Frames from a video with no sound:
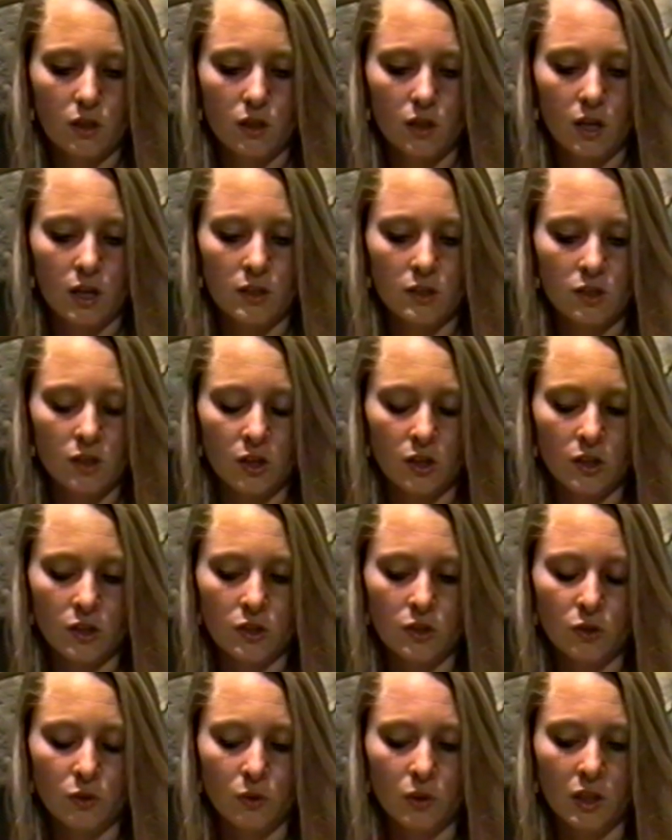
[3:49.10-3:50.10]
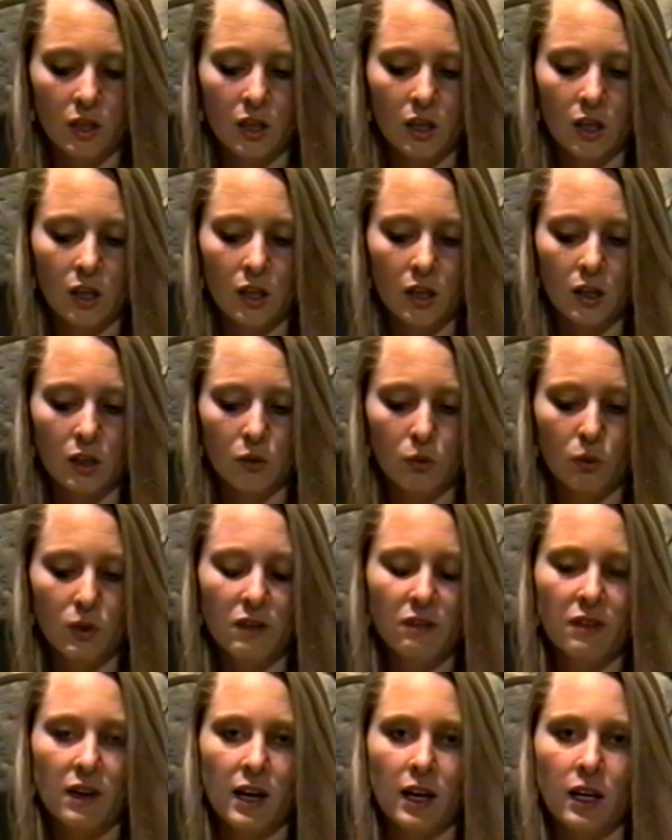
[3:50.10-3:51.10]
I started doing a
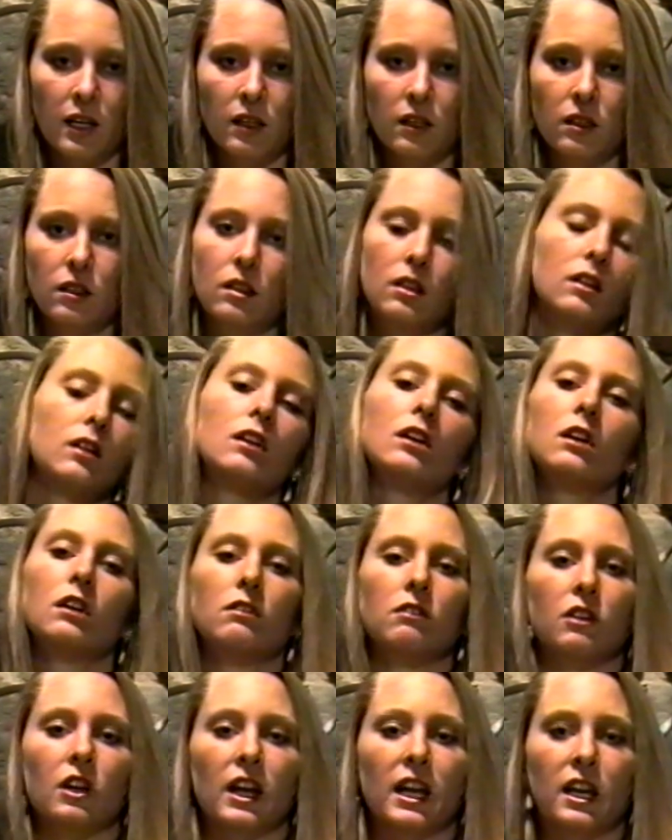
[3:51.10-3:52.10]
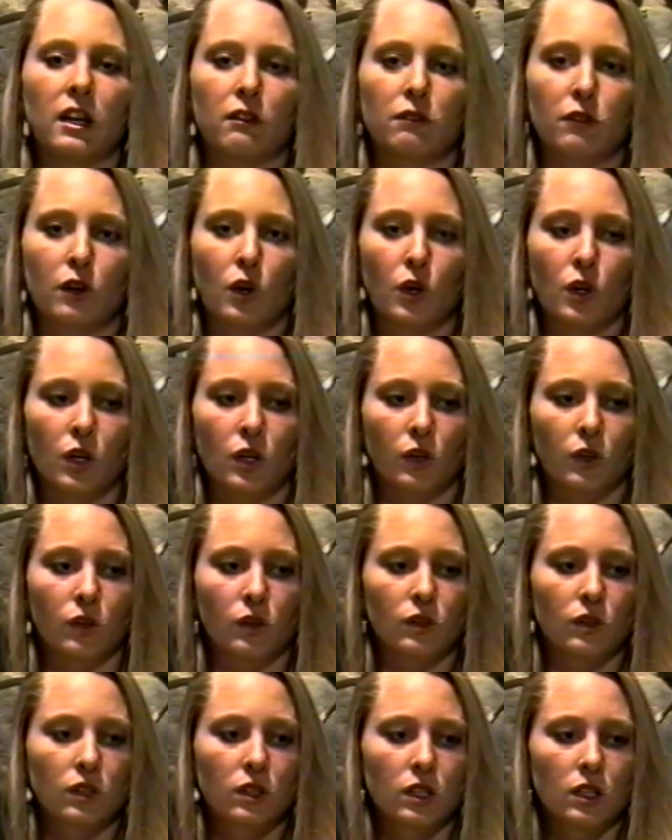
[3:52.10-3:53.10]
reef ad for Hank Photo.
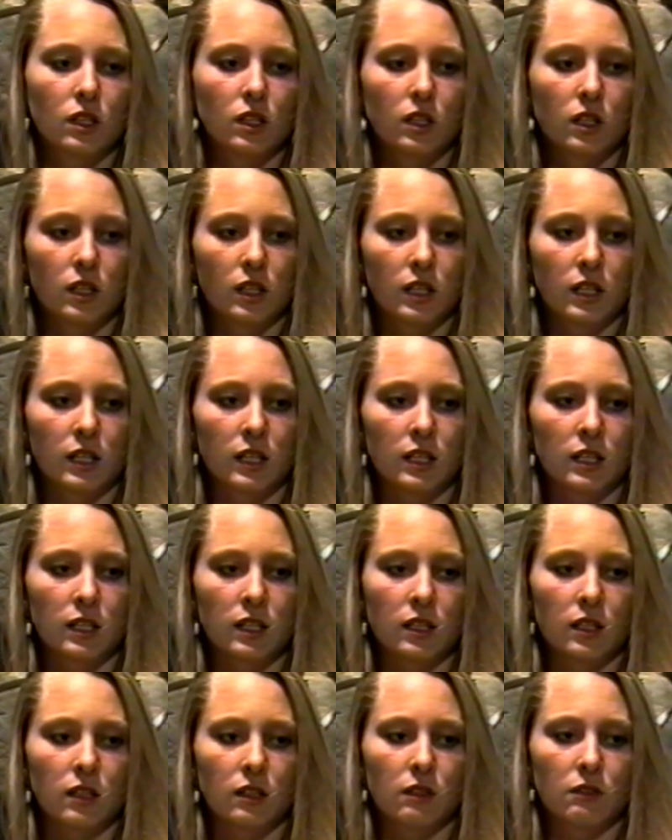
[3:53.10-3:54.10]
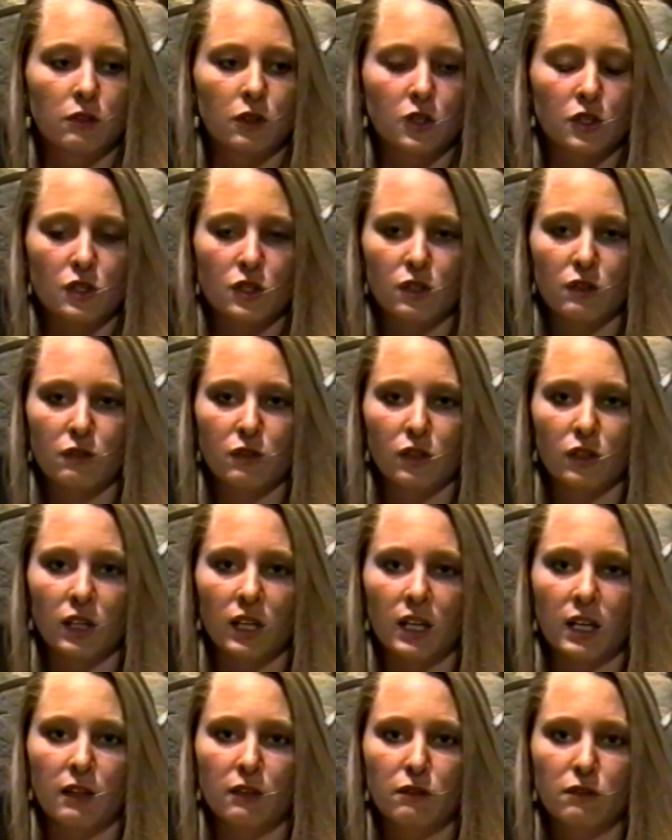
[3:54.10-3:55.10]
He did for Surfer
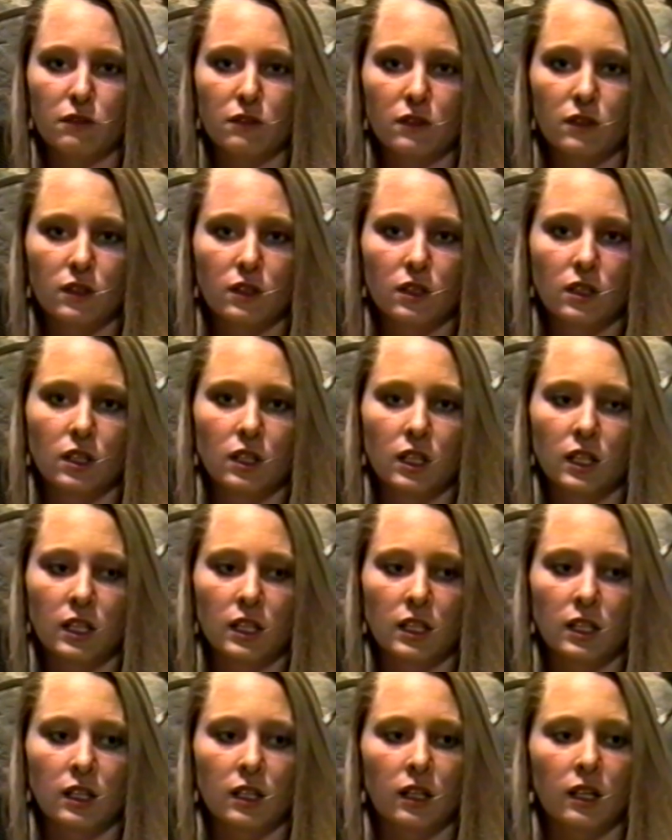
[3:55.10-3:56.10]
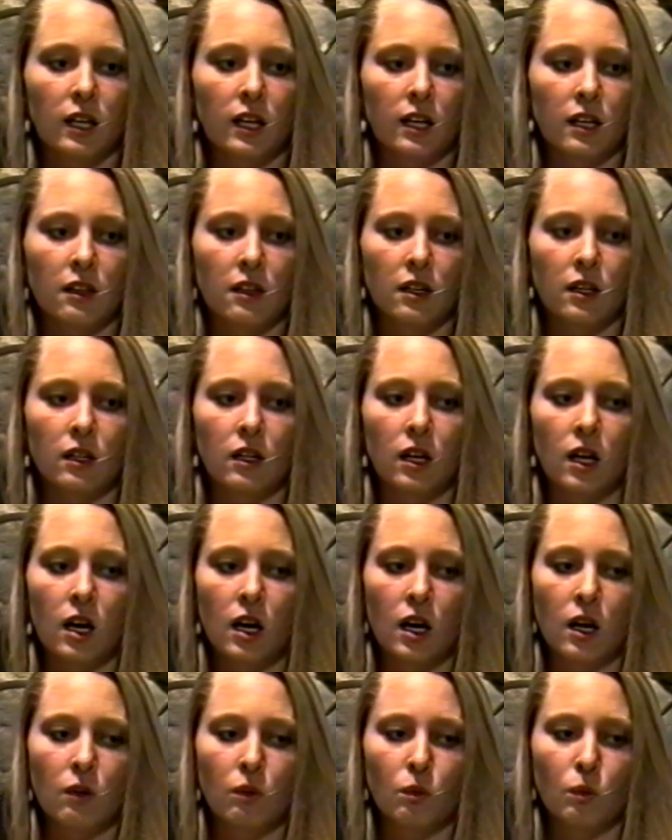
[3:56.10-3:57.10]
Life. He did a lot of the
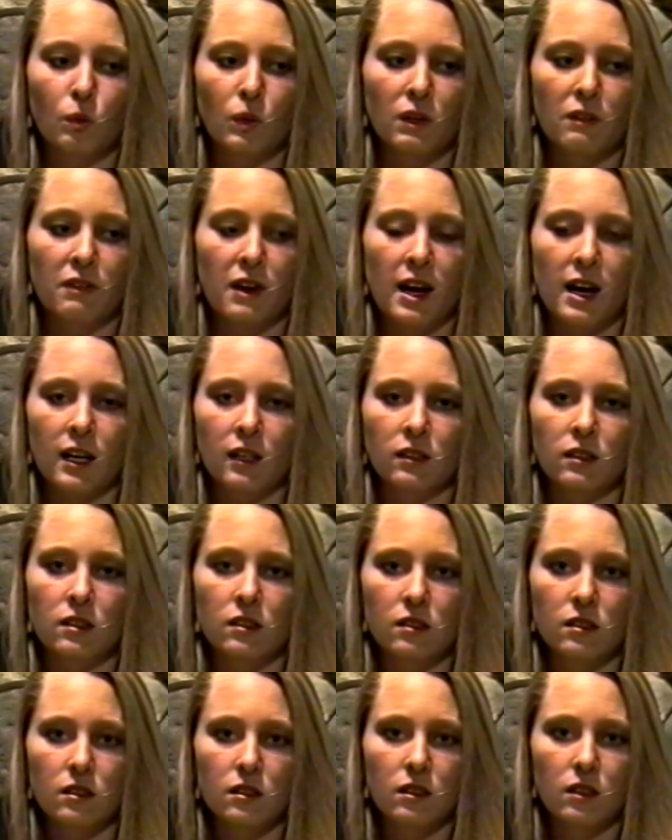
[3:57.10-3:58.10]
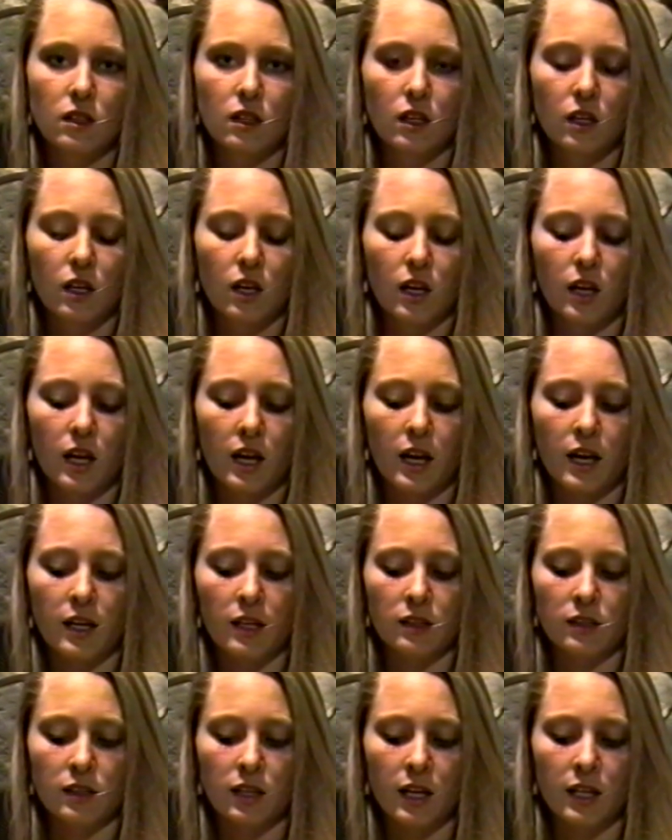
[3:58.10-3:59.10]
reef ads,
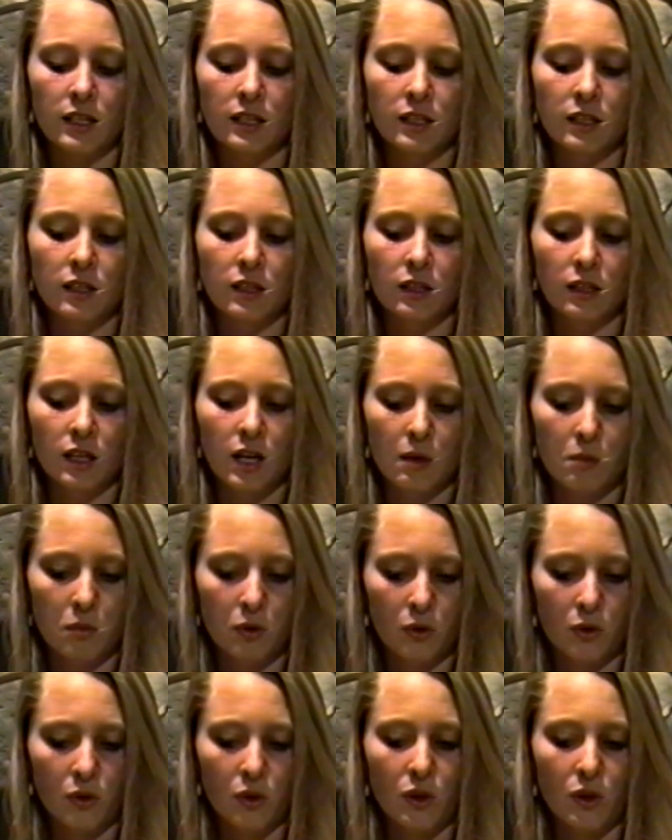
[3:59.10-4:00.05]
and I did a couple of